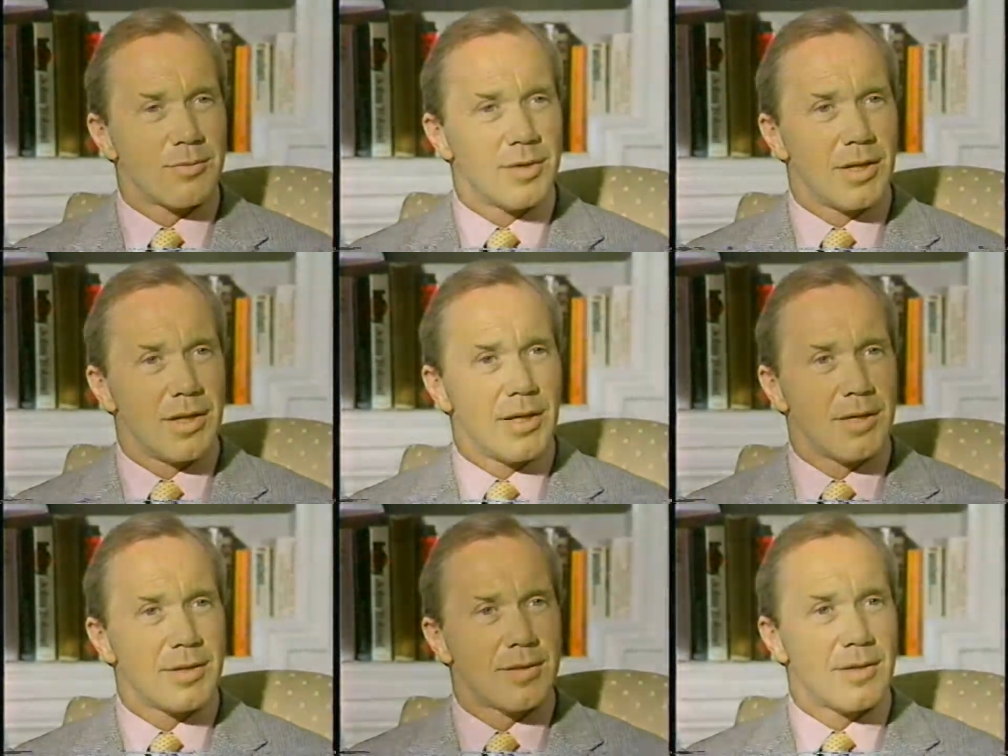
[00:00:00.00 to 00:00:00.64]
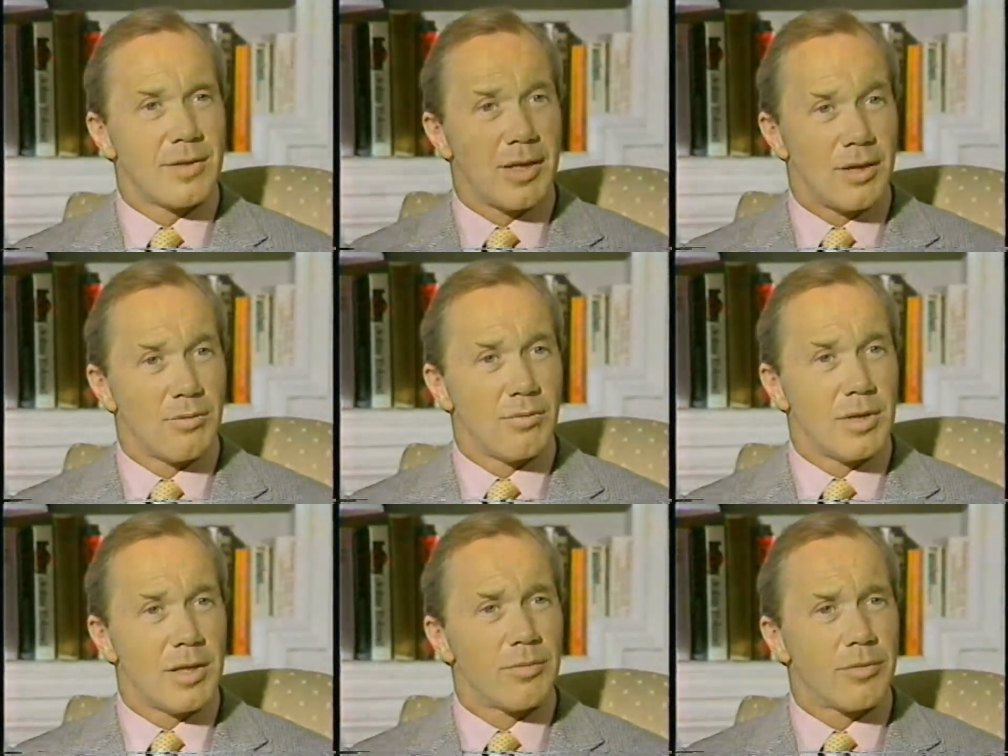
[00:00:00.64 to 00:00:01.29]
realized that they had
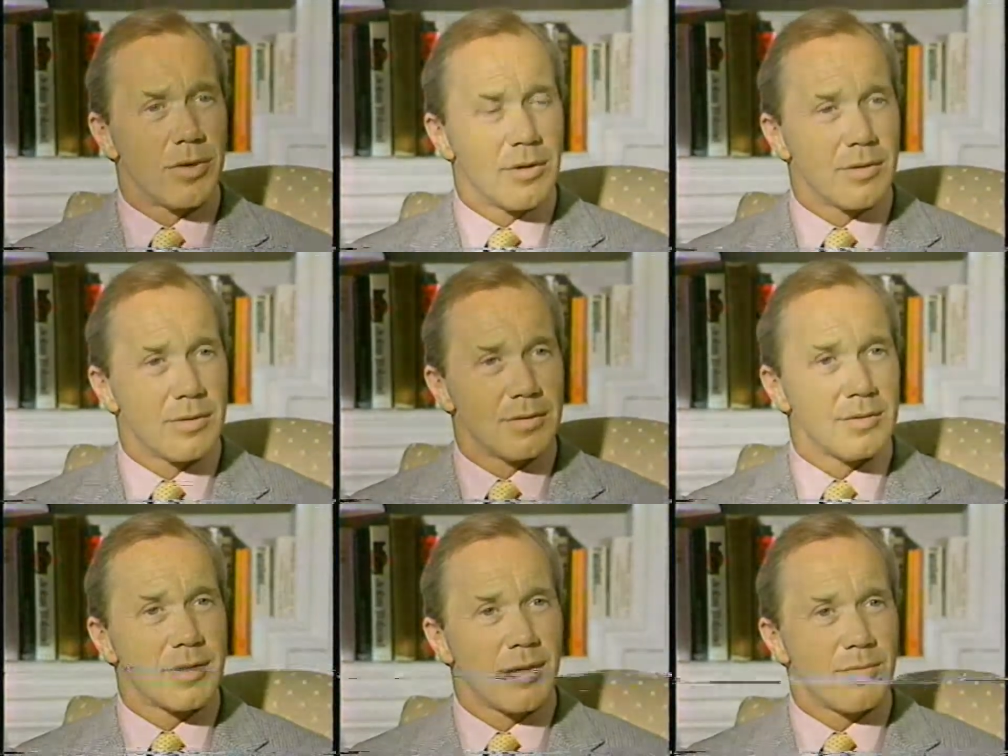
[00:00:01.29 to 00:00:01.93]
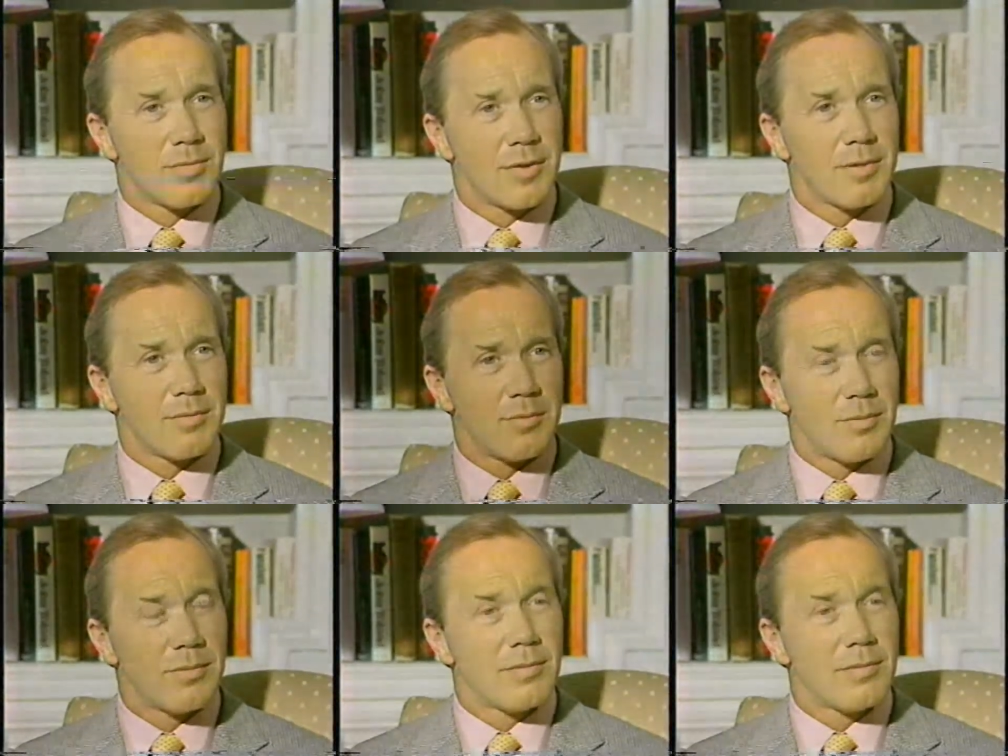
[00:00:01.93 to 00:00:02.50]
really broken something